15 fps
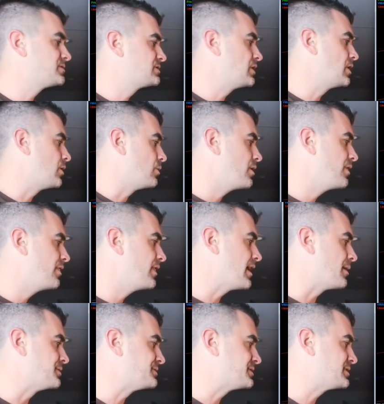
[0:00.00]
So
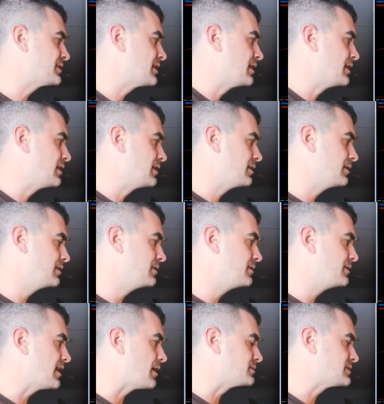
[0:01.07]
that was
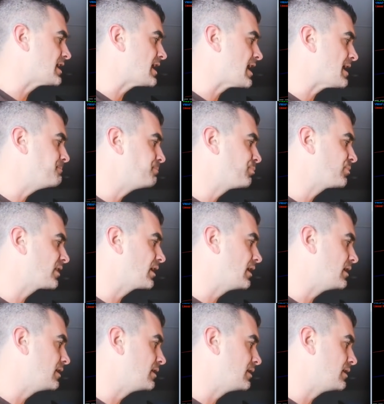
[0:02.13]
that.
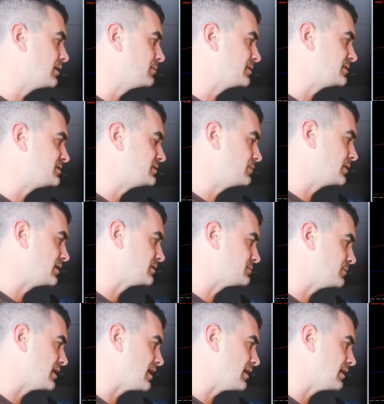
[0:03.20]
Let's see what
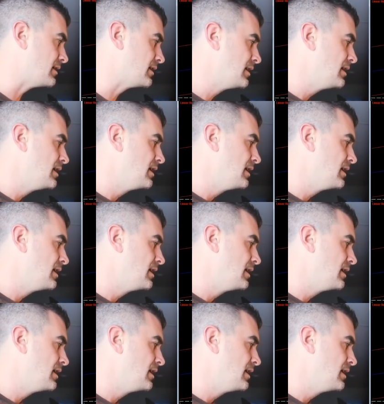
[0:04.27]
else we had.